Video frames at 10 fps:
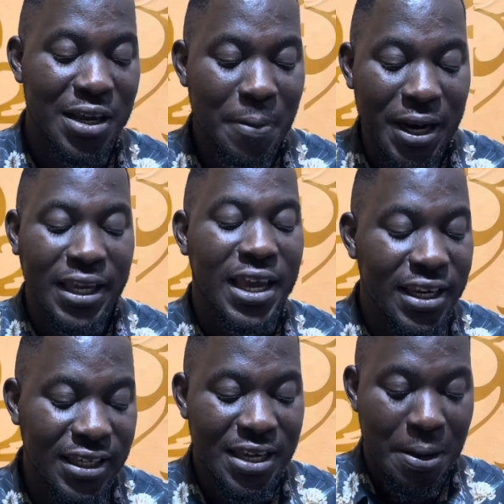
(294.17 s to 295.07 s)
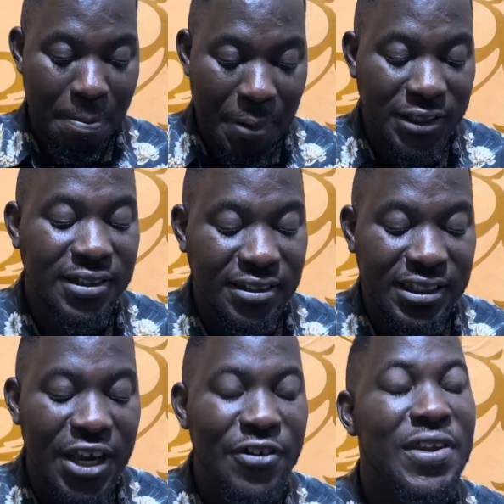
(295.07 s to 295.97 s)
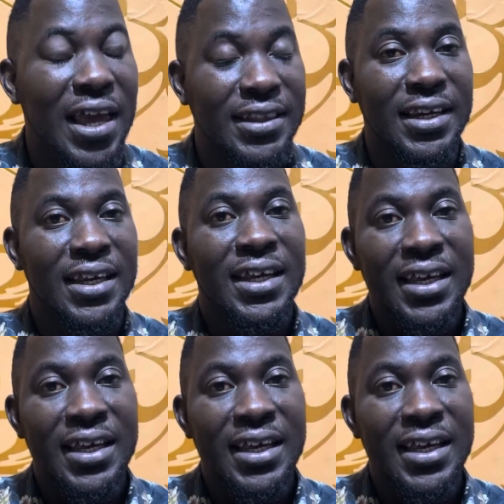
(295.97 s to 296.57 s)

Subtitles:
But again, Manchester United,